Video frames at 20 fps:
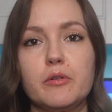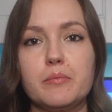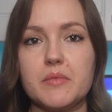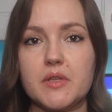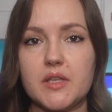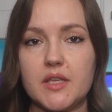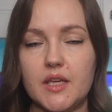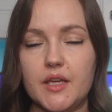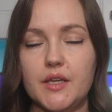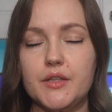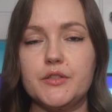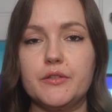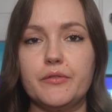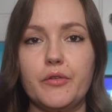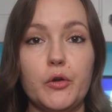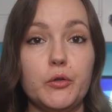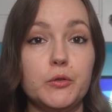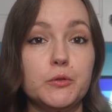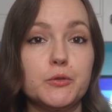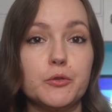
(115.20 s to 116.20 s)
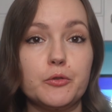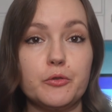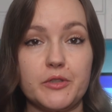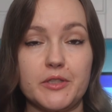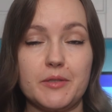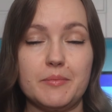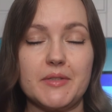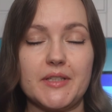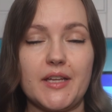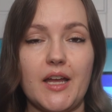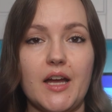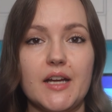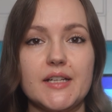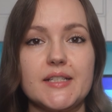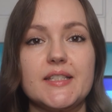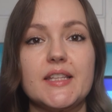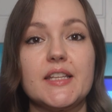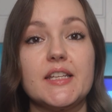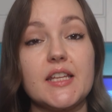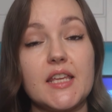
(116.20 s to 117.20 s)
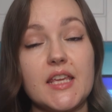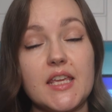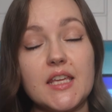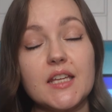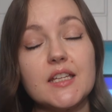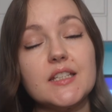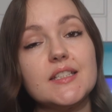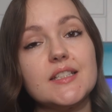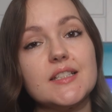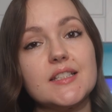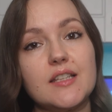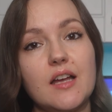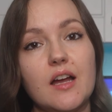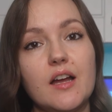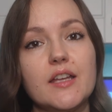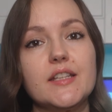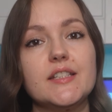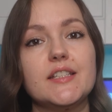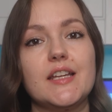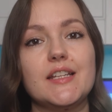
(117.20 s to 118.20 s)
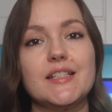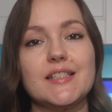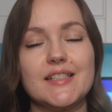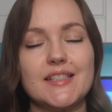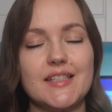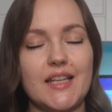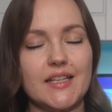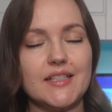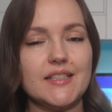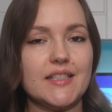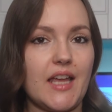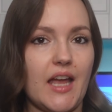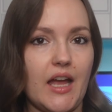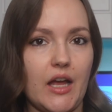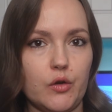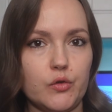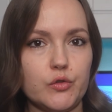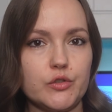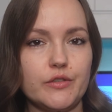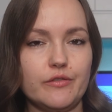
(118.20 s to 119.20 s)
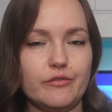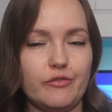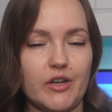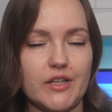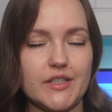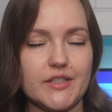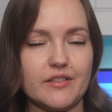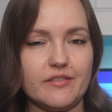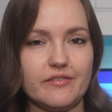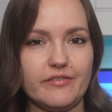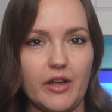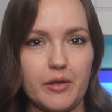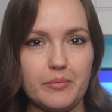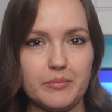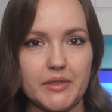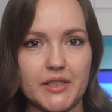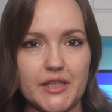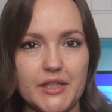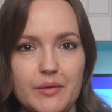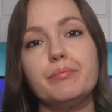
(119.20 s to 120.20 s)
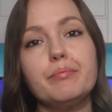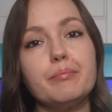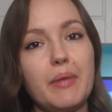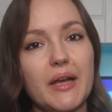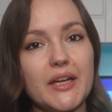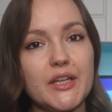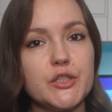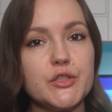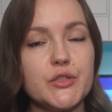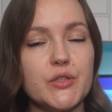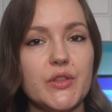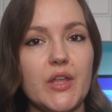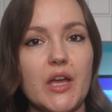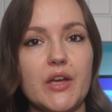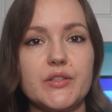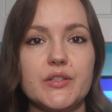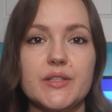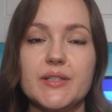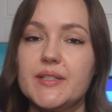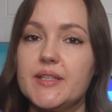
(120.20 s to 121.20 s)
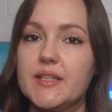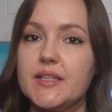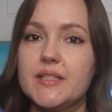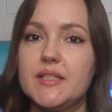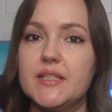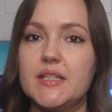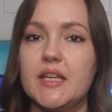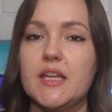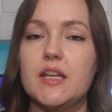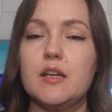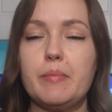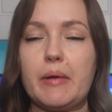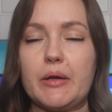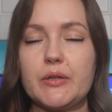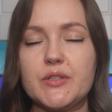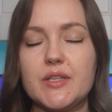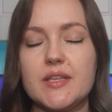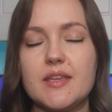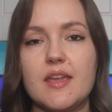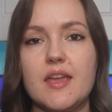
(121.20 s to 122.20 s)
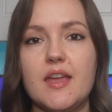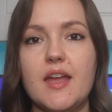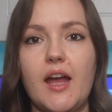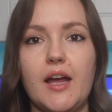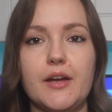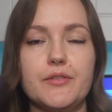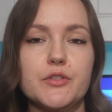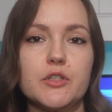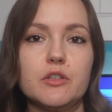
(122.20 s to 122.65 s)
years of old Christmas cards that he had designed and sent out to friends and family. Back in 2016, about a year after the